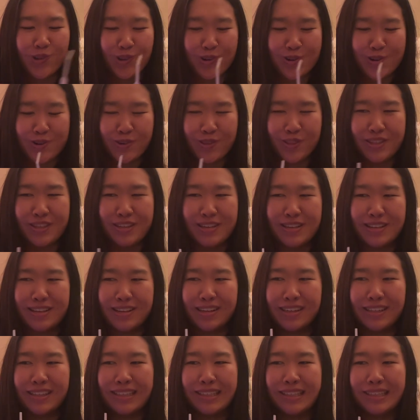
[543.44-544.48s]
earthy,
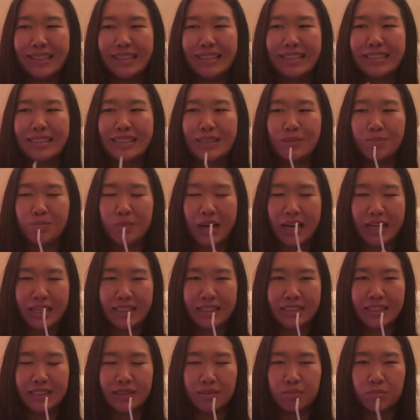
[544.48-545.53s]

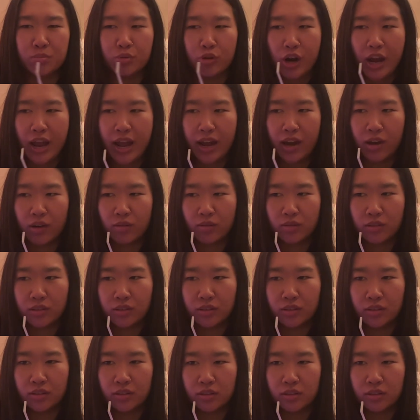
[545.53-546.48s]
spice brown.